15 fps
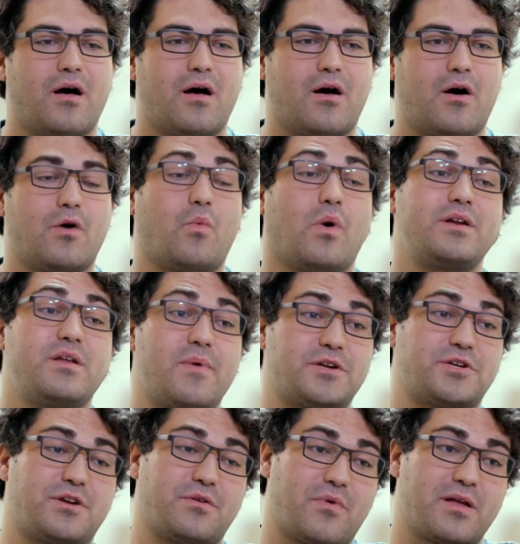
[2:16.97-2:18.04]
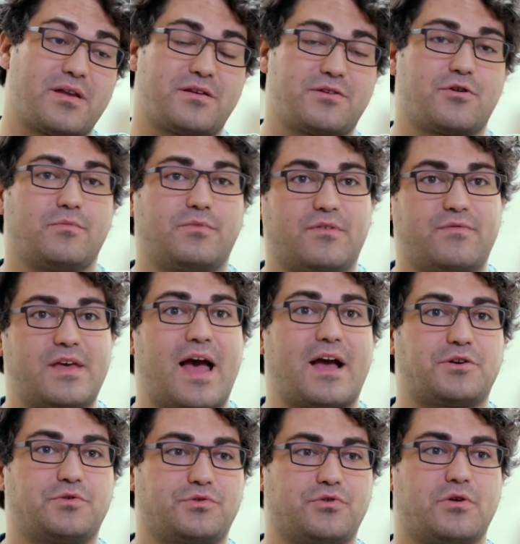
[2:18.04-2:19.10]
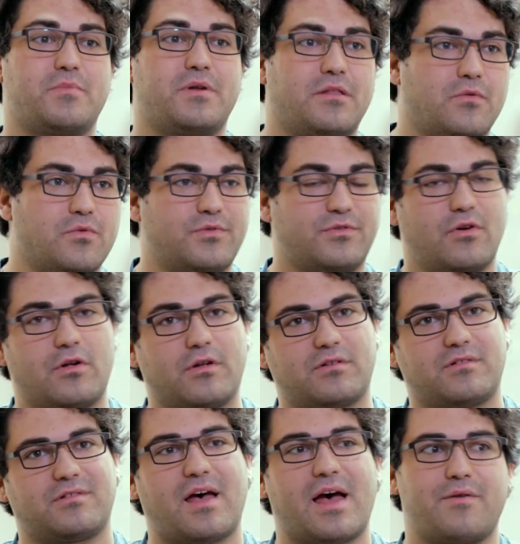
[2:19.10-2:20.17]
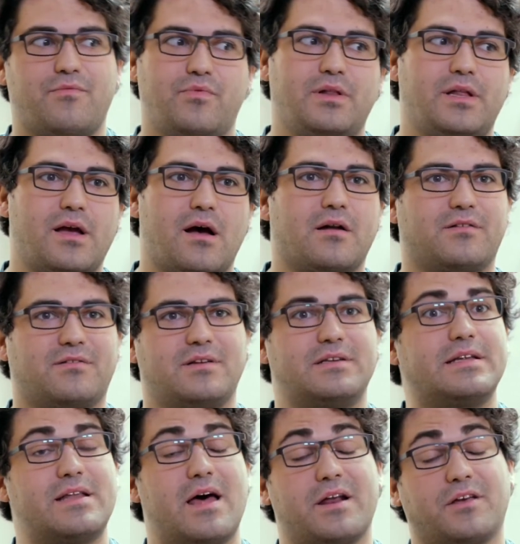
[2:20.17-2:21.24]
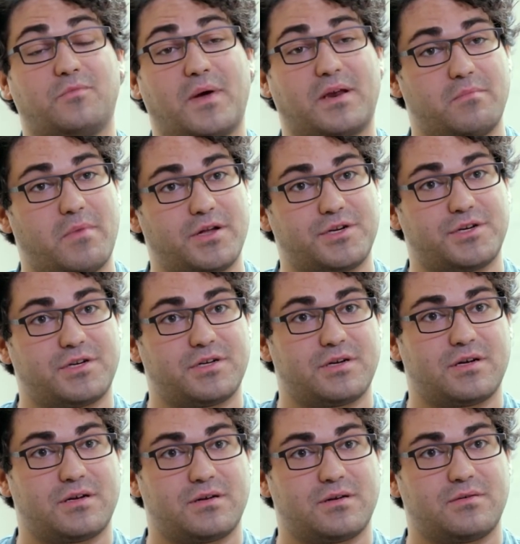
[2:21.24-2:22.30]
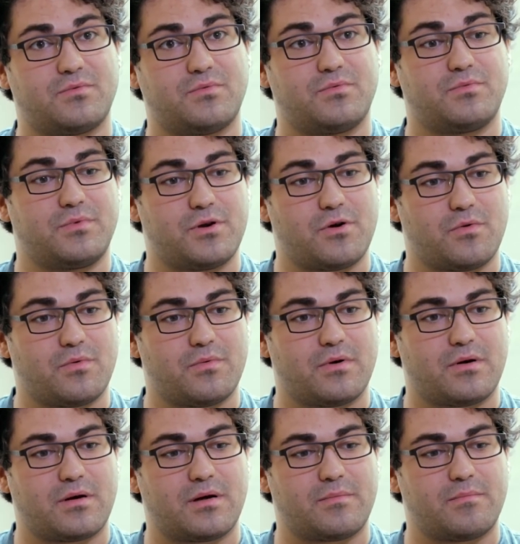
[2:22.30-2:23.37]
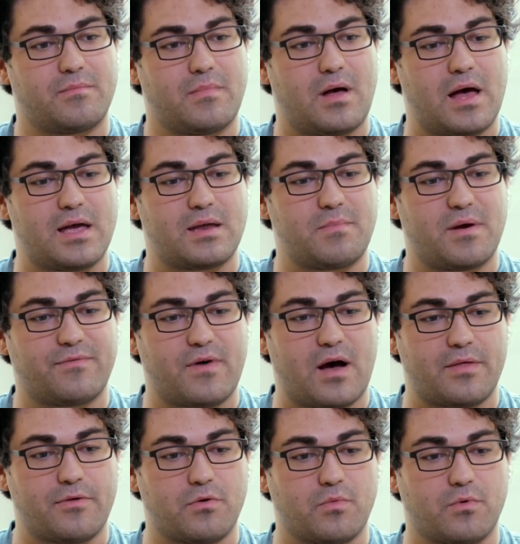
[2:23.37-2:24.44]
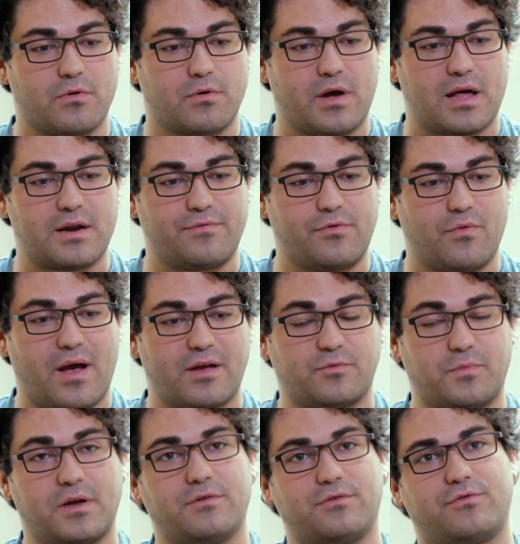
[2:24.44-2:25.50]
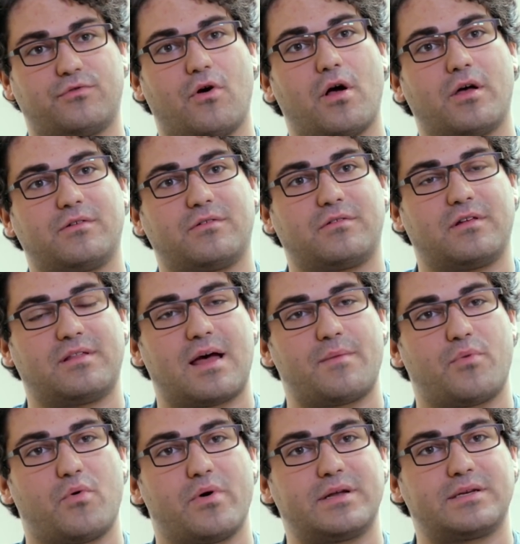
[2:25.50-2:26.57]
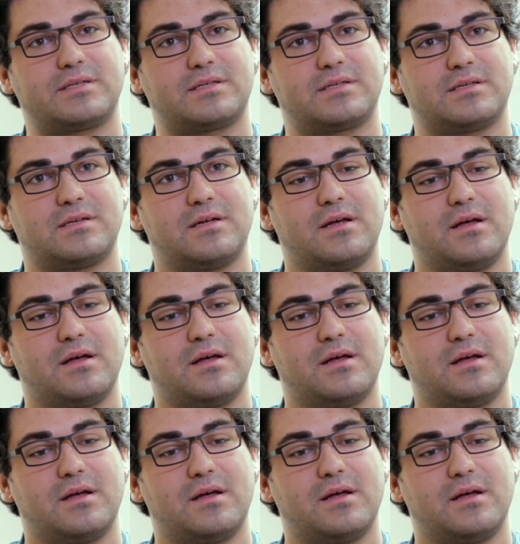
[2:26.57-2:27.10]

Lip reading: On one dimension, right, in terms of the actual treatment and the results, I really honestly did not expect much. I and my father were kind of grasping at straws at that point.